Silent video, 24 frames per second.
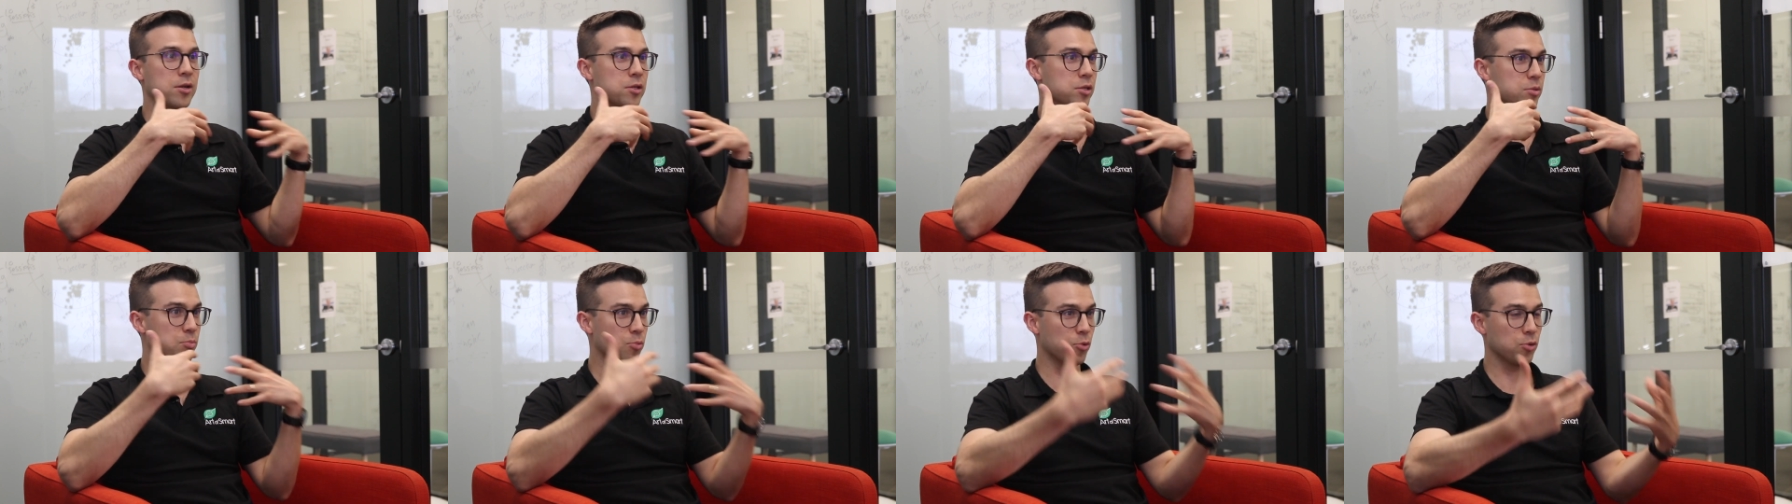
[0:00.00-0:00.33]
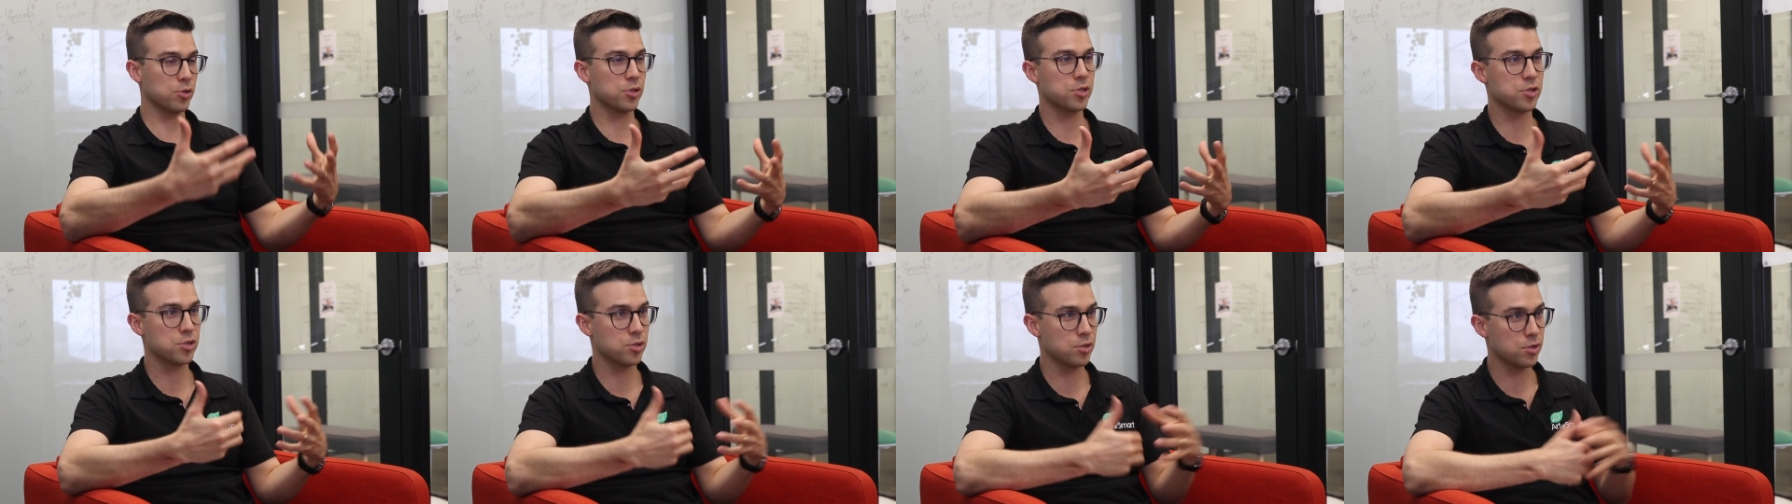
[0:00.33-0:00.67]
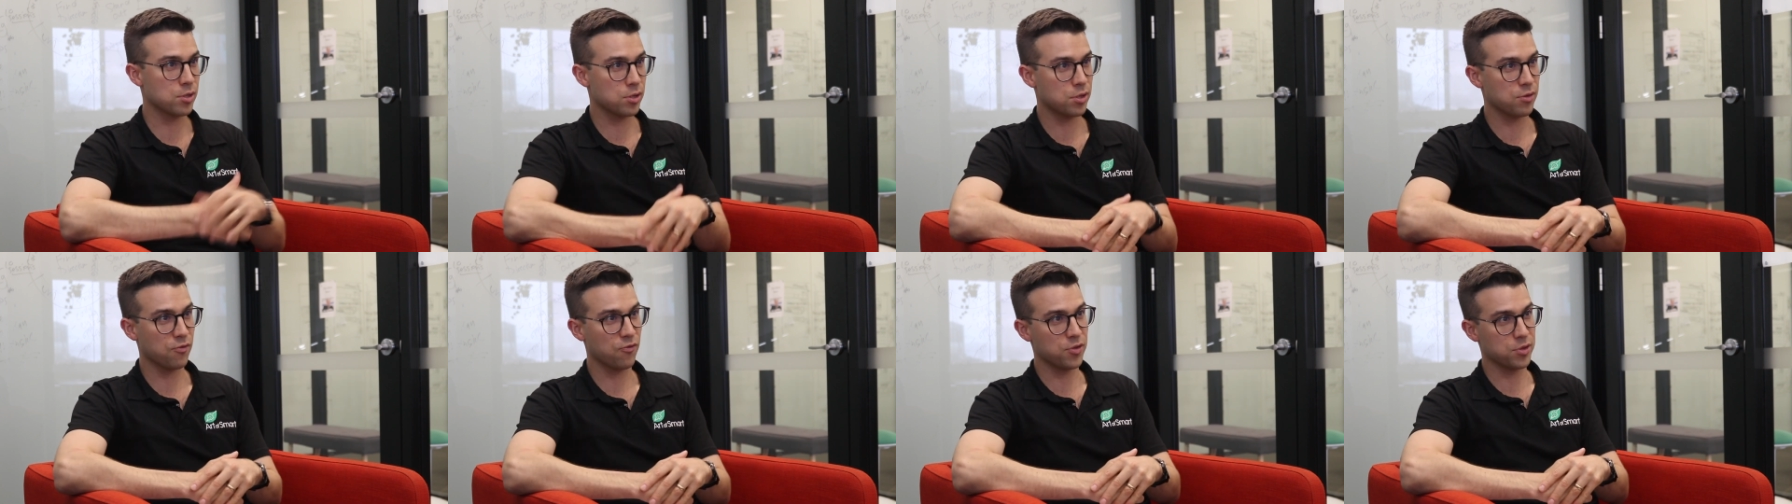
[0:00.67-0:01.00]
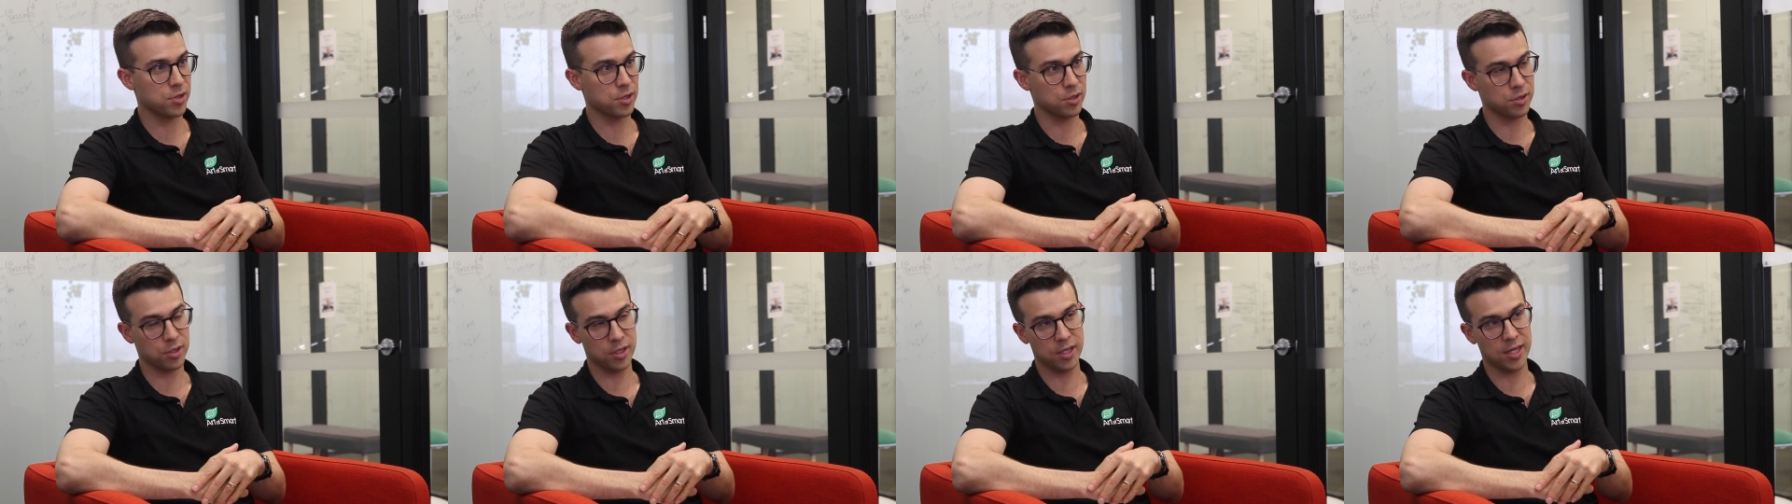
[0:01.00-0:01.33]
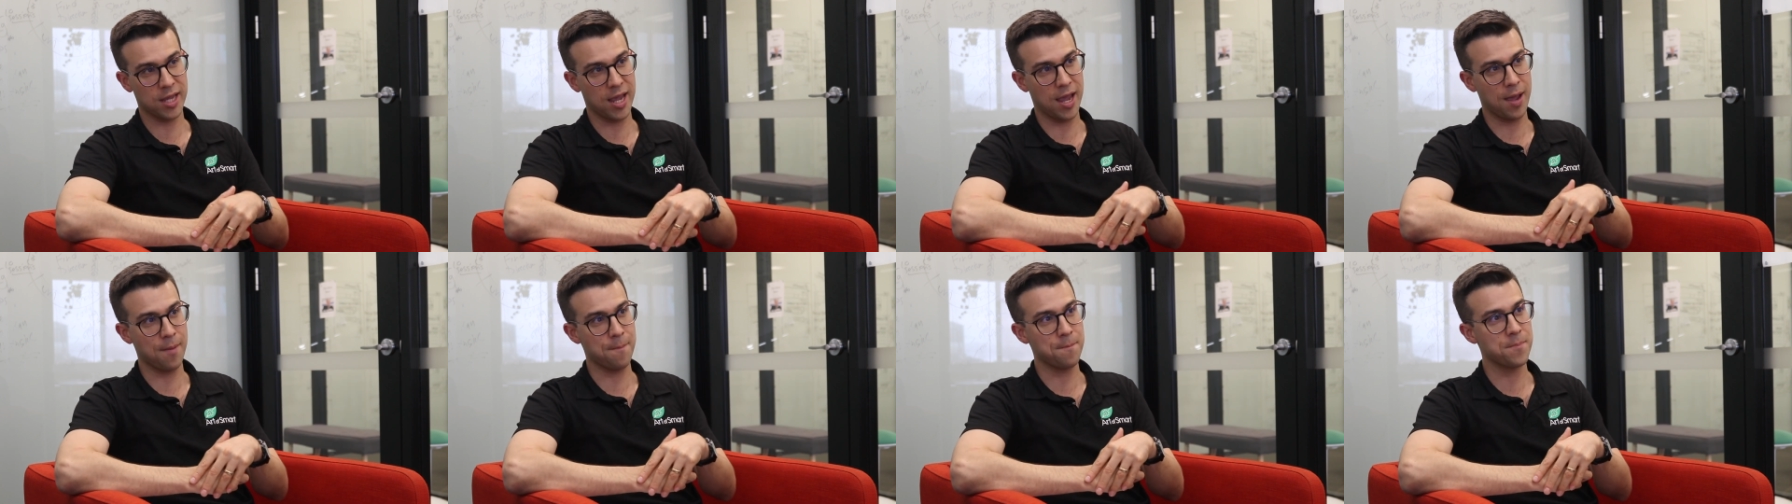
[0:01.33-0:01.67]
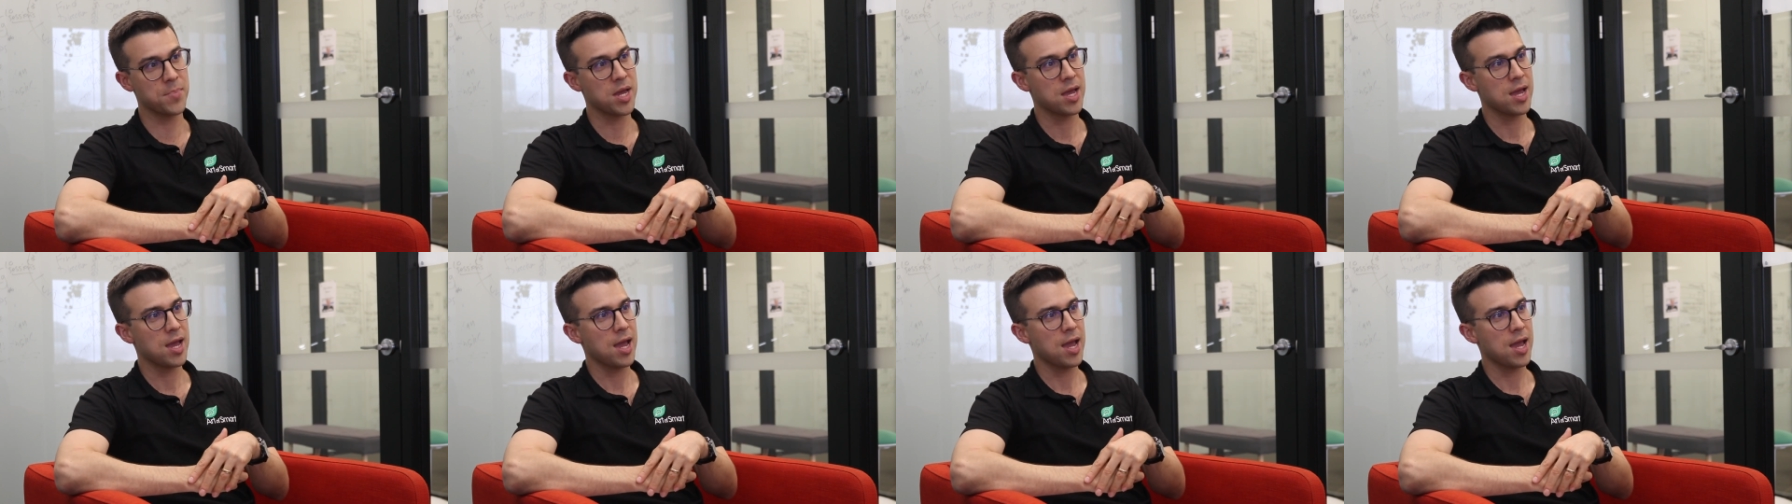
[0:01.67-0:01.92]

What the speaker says: He supports students in physics and chem.